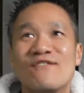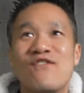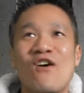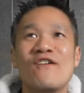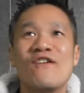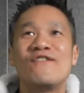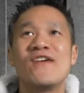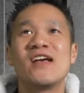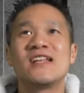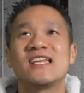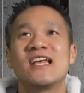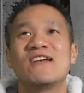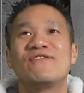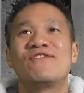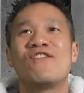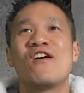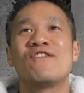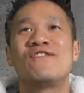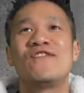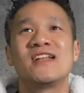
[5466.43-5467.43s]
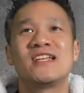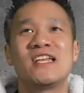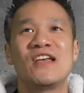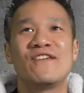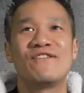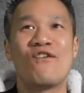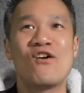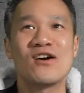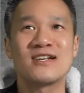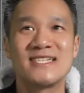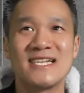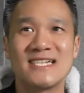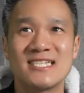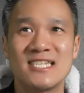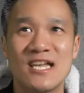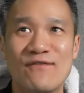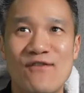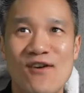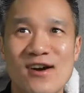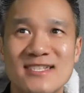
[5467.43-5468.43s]
450, 450,
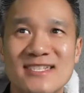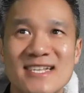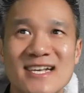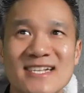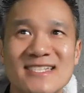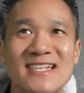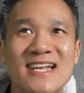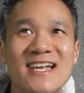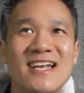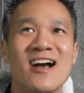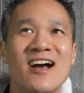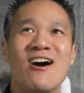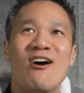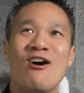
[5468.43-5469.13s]
460, 460.